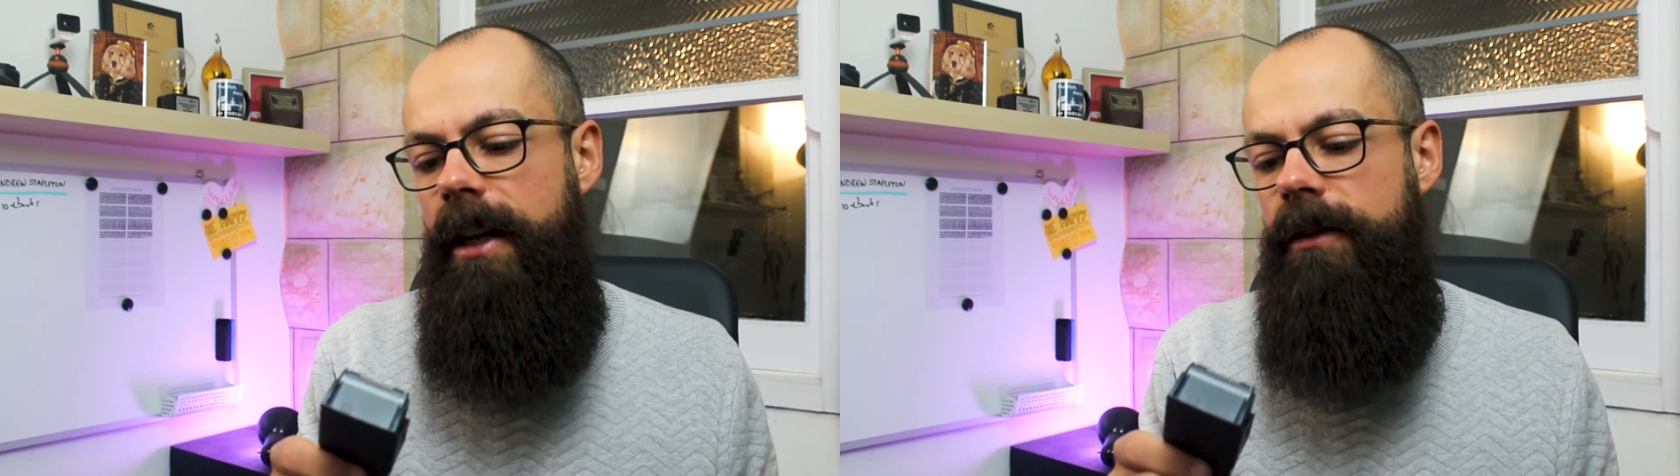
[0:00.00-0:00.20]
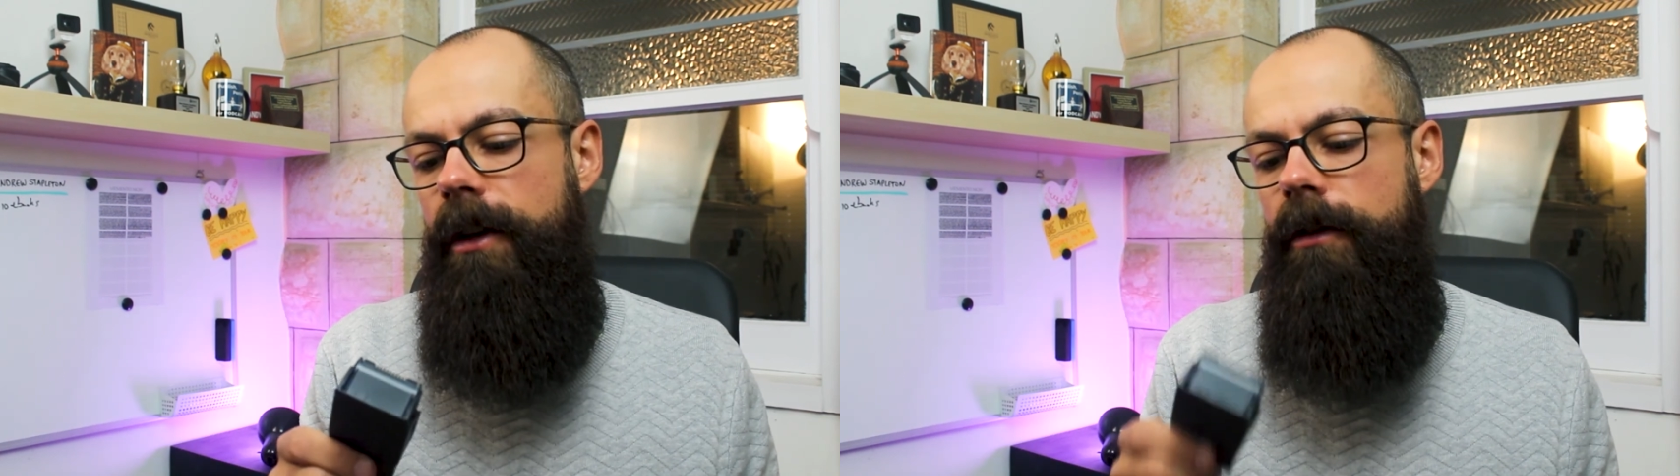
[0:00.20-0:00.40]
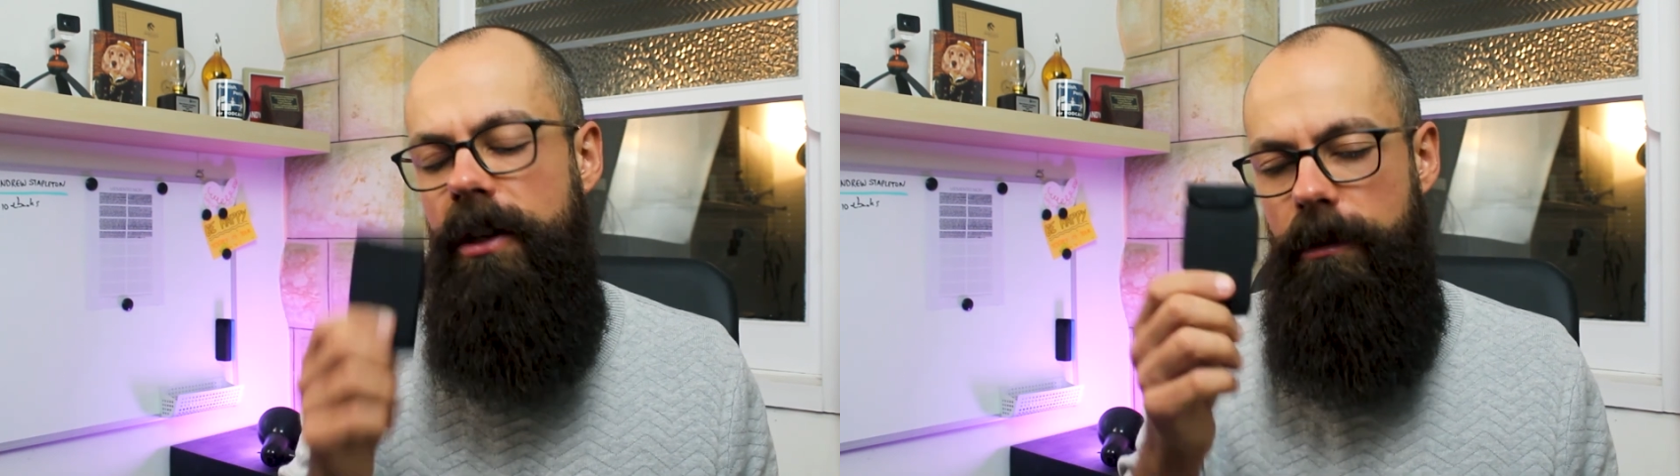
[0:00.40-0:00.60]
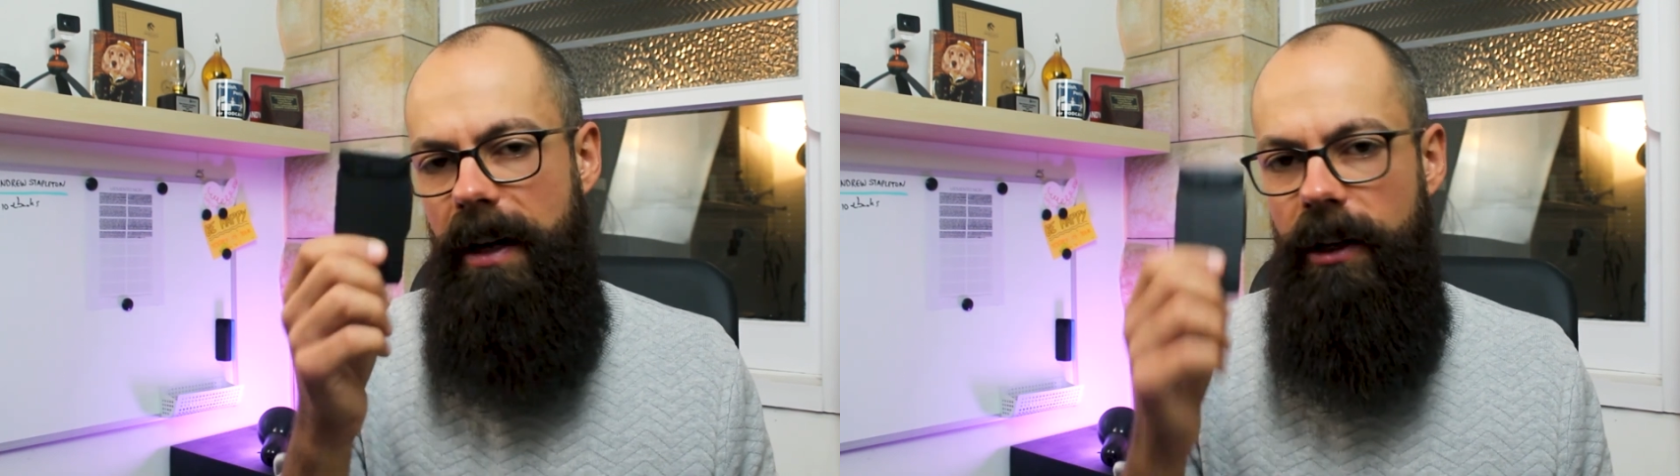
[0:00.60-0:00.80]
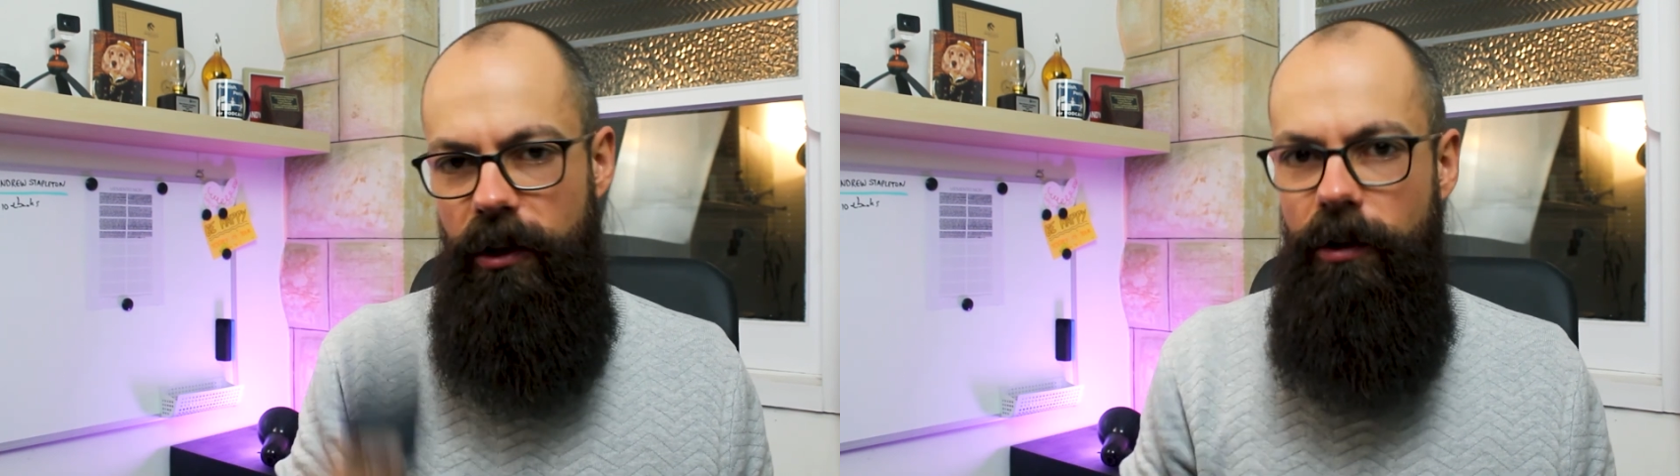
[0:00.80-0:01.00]
So just
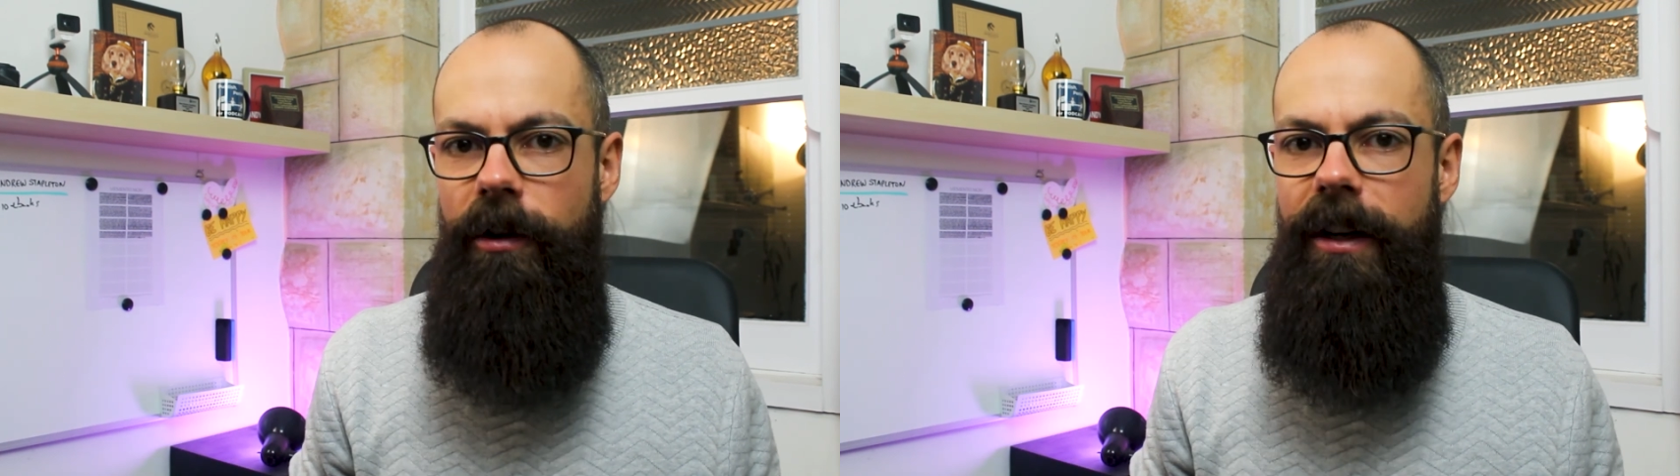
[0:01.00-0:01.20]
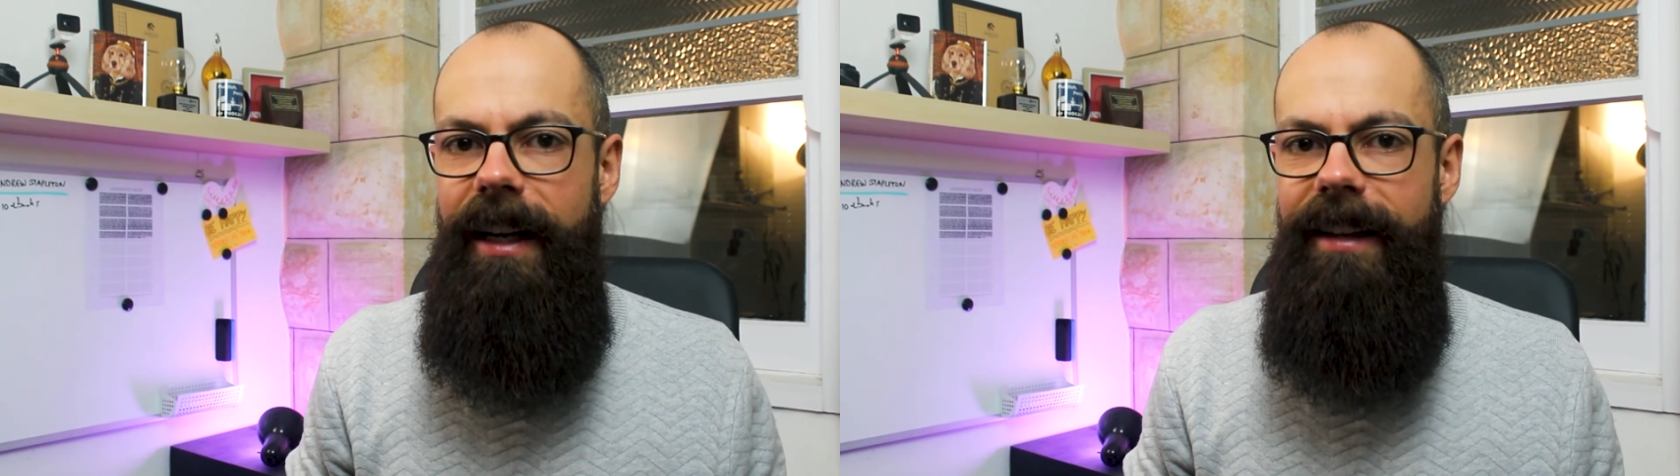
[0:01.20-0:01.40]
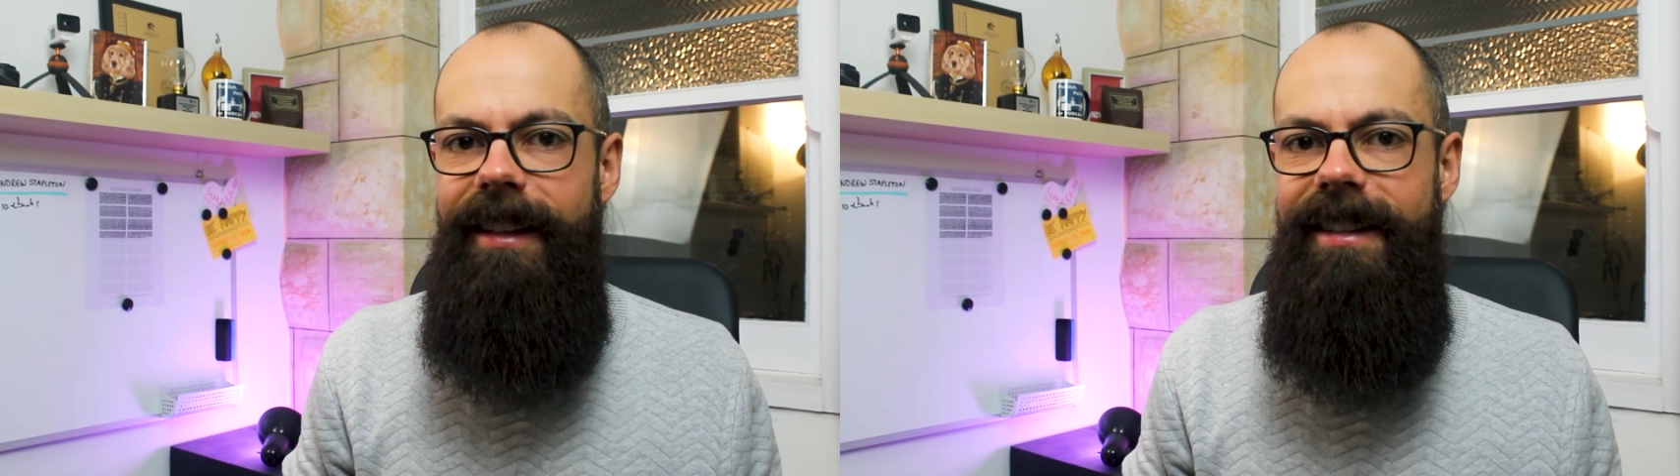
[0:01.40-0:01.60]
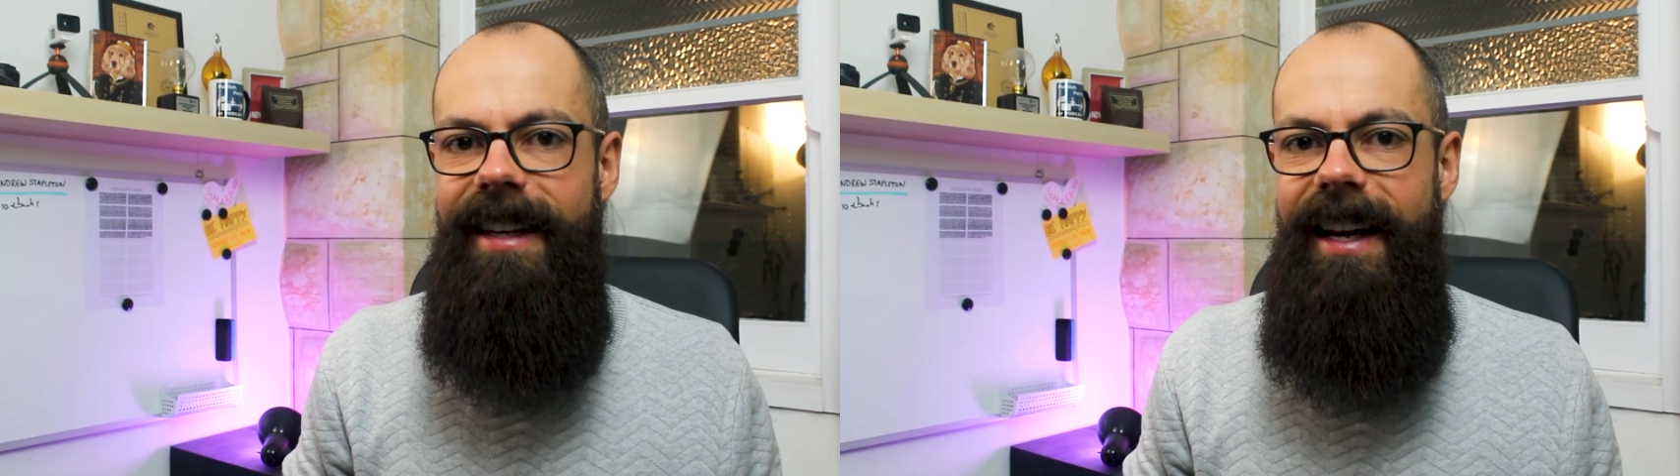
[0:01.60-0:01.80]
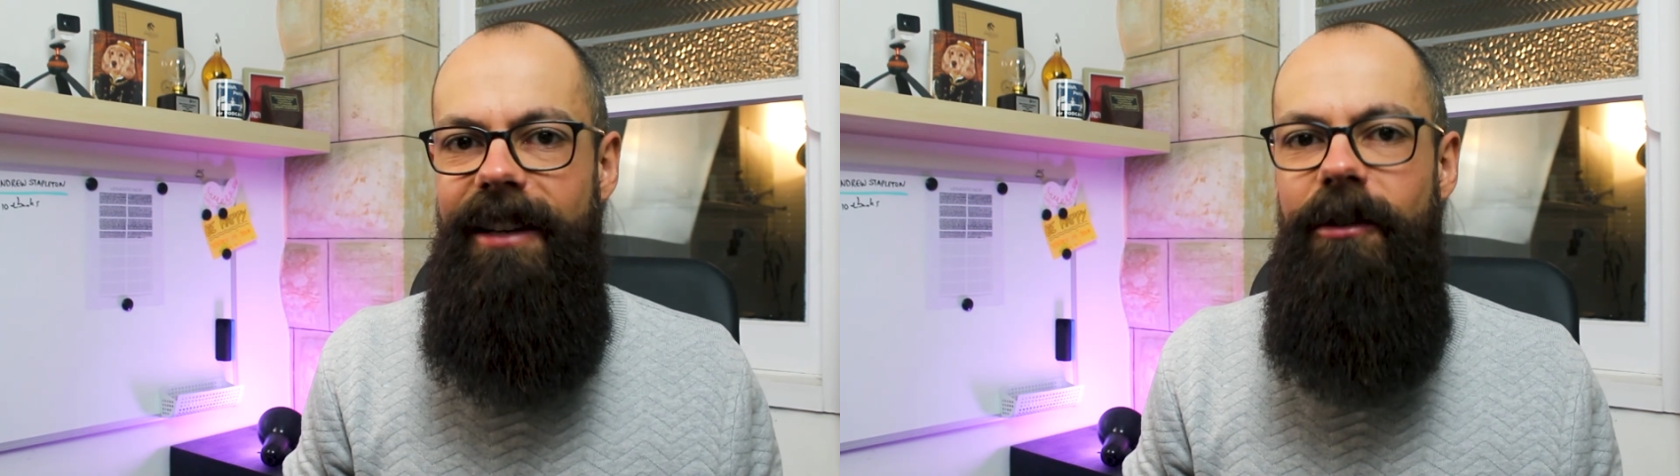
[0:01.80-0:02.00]
make sure that uh,